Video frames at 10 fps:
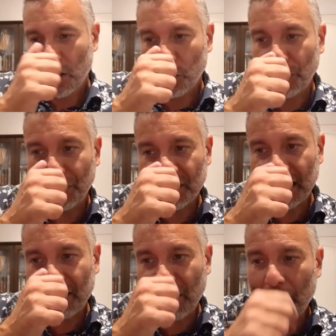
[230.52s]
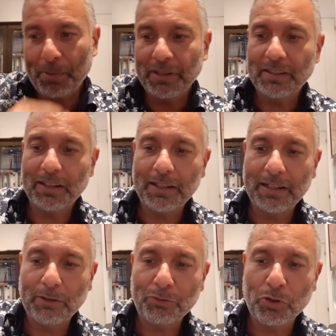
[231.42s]
Other things that have happened,
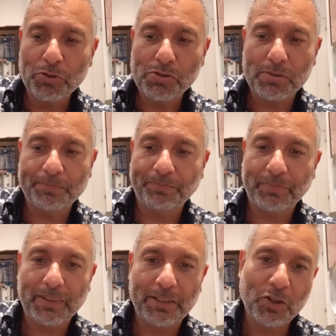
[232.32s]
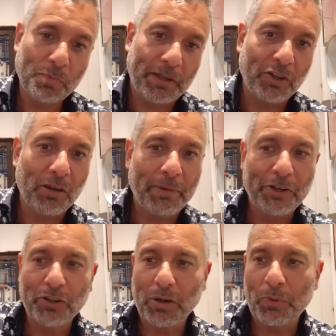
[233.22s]
of course, you know, Espanyol and
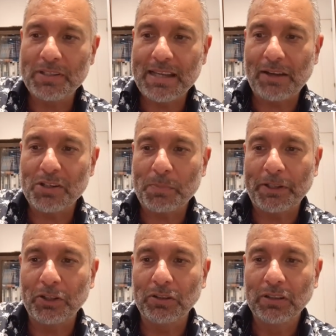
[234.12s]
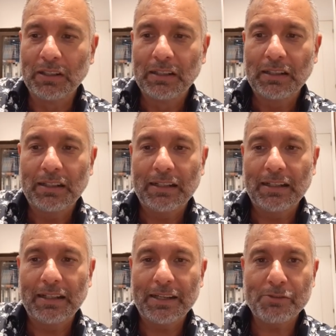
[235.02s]
Mallorca went down. Espanyol
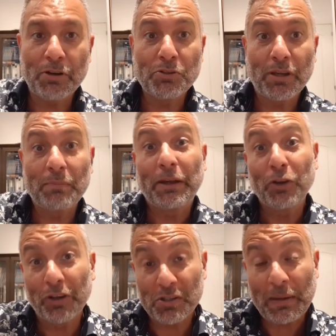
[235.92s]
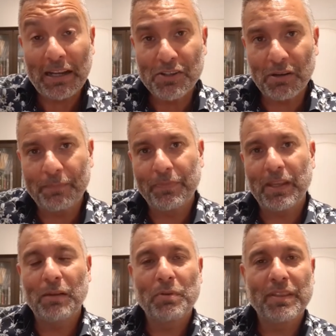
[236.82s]
is trying to get Mallorca's manager,
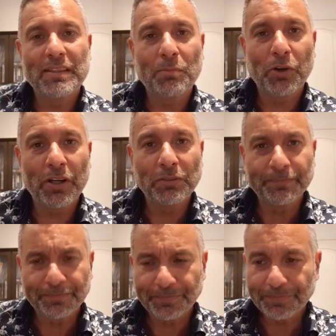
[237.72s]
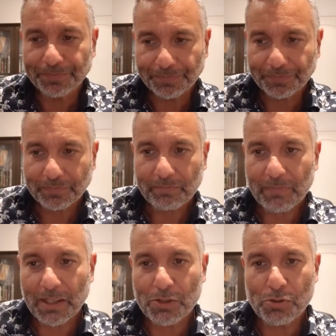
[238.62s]
Vicente Moreno,
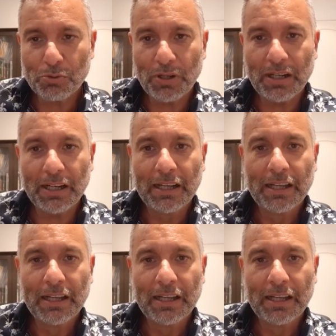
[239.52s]
to